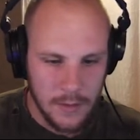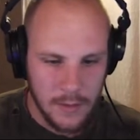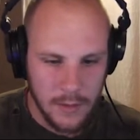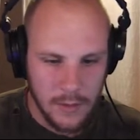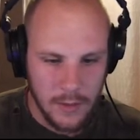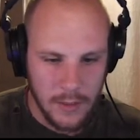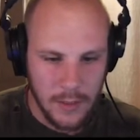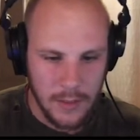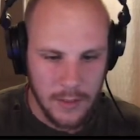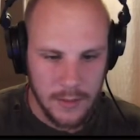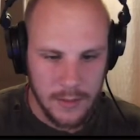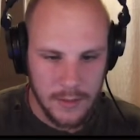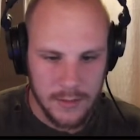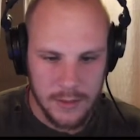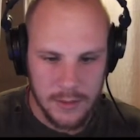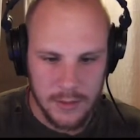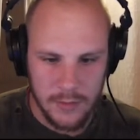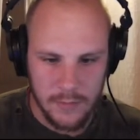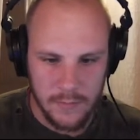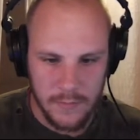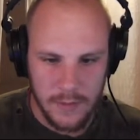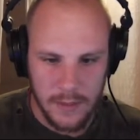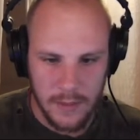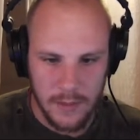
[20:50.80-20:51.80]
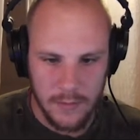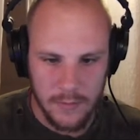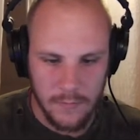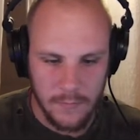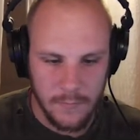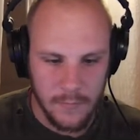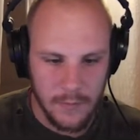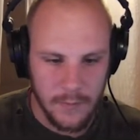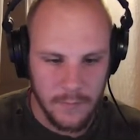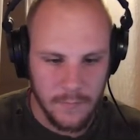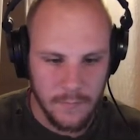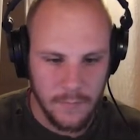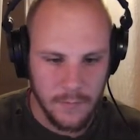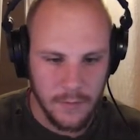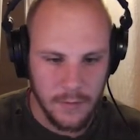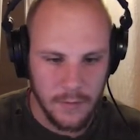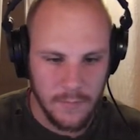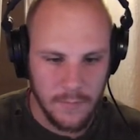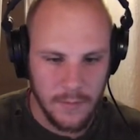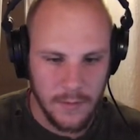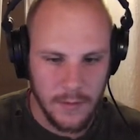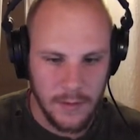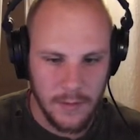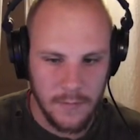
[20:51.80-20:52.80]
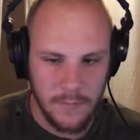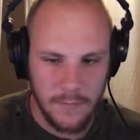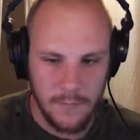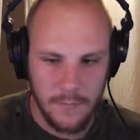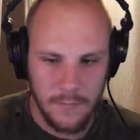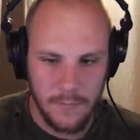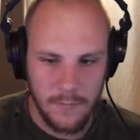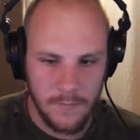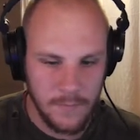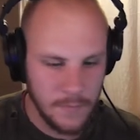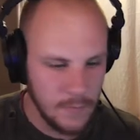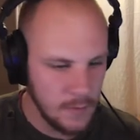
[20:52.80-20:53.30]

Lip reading: Okay, this is already on 145.